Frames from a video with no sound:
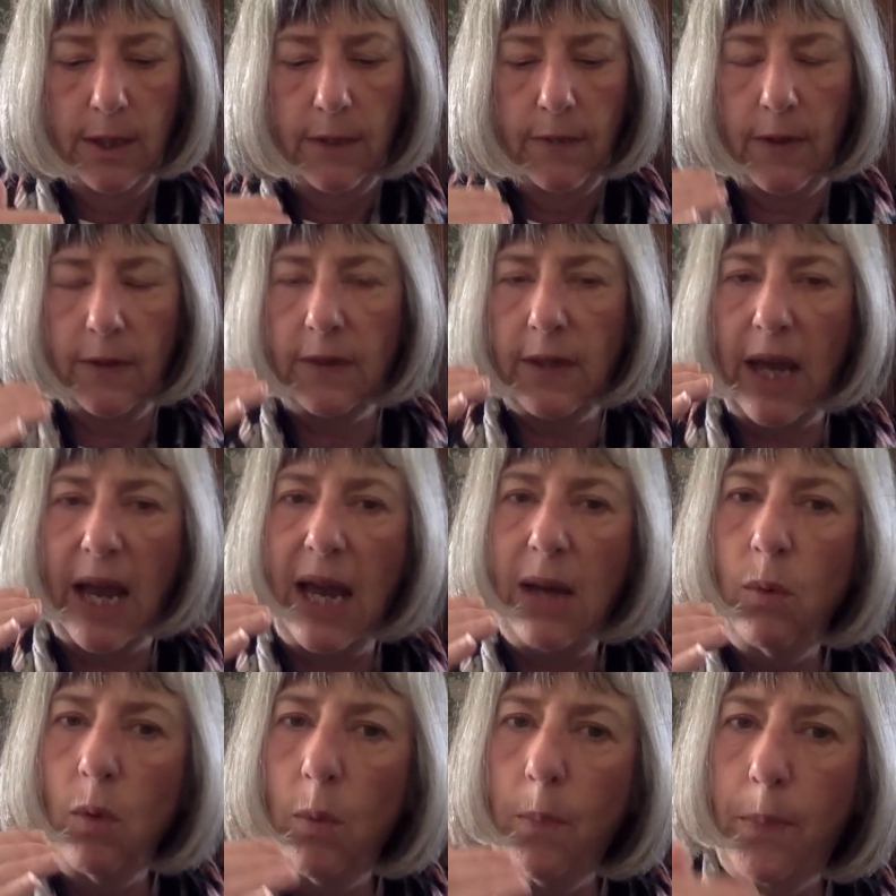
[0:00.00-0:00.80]
that
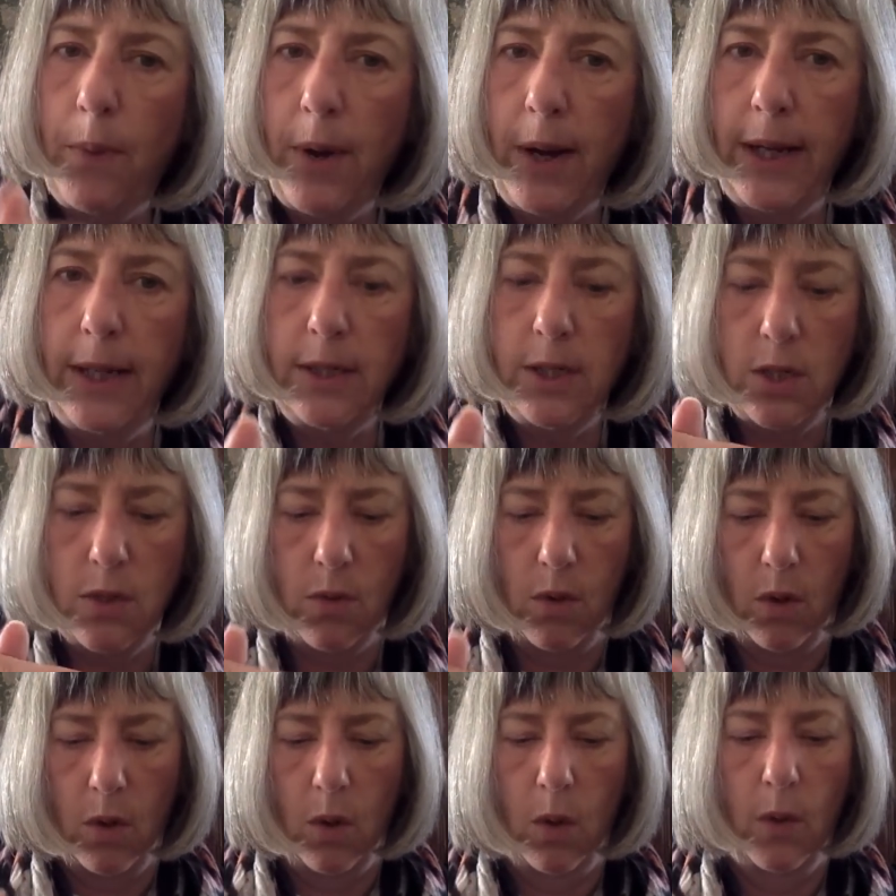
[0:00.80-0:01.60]
they will bring to
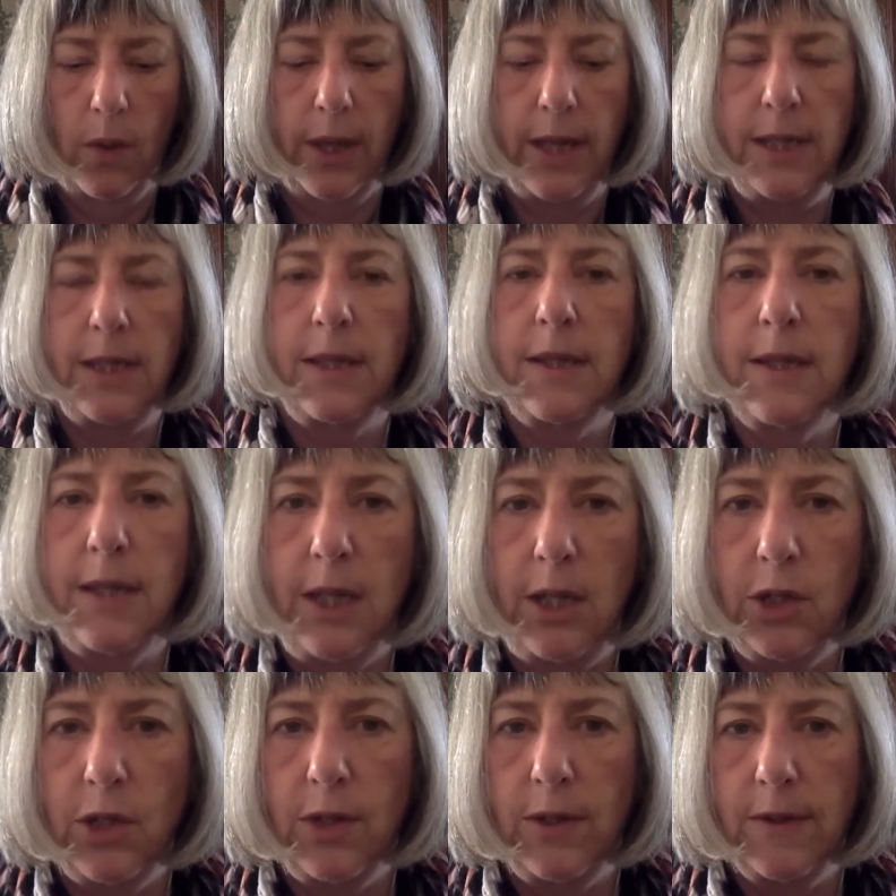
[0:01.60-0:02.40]
all their
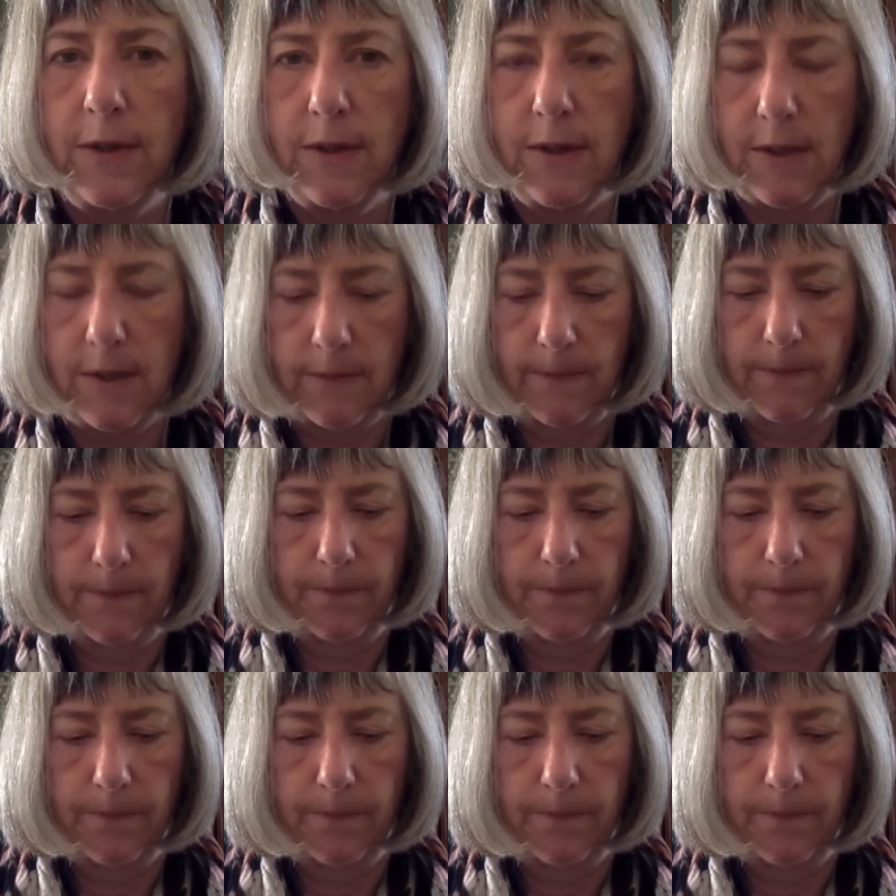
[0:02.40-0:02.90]
decisions,